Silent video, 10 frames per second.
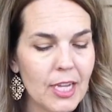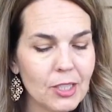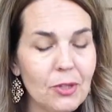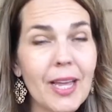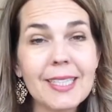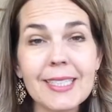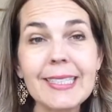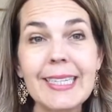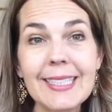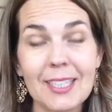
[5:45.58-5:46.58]
So that's
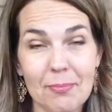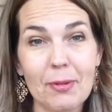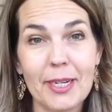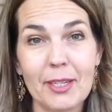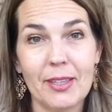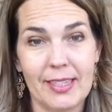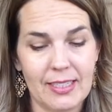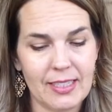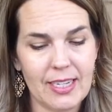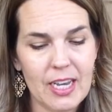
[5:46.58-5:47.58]
a pretty good
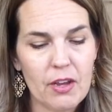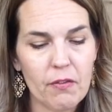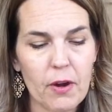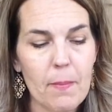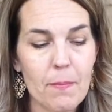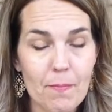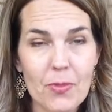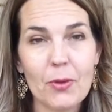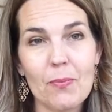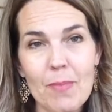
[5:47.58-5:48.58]
list from
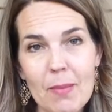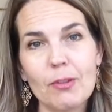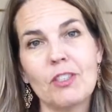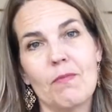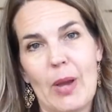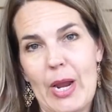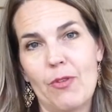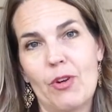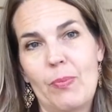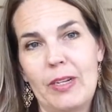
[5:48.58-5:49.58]
the members of my group,